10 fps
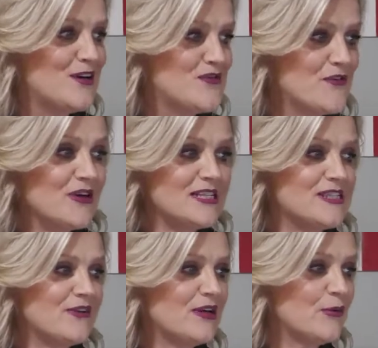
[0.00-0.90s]
For
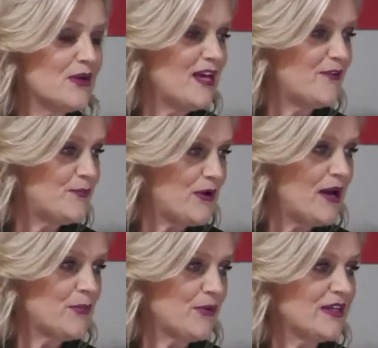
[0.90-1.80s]
exterior, we have
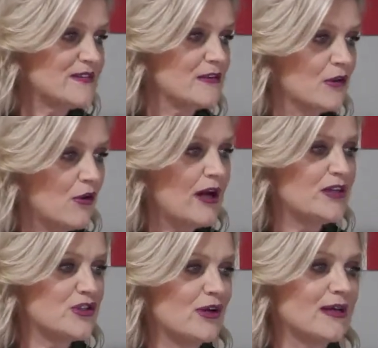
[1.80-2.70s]
brown bricks,
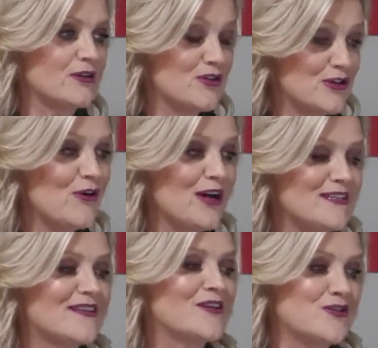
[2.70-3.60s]
light
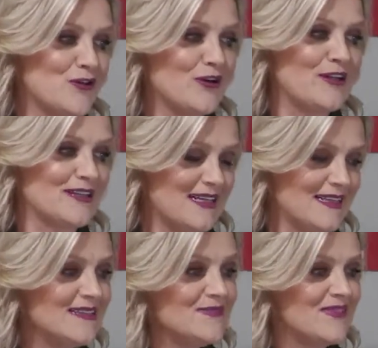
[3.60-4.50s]
chocolate
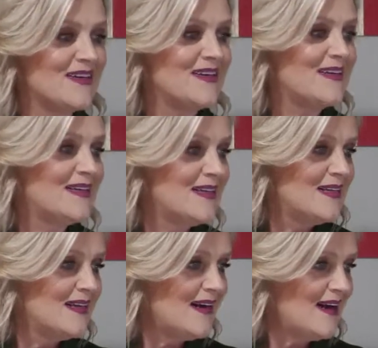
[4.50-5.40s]
colour.
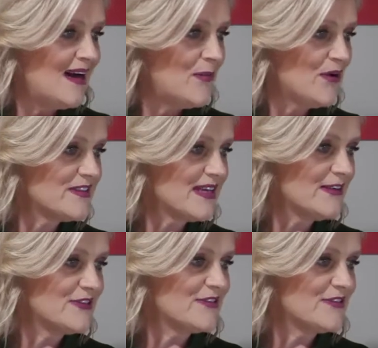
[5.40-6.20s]
Most colours I've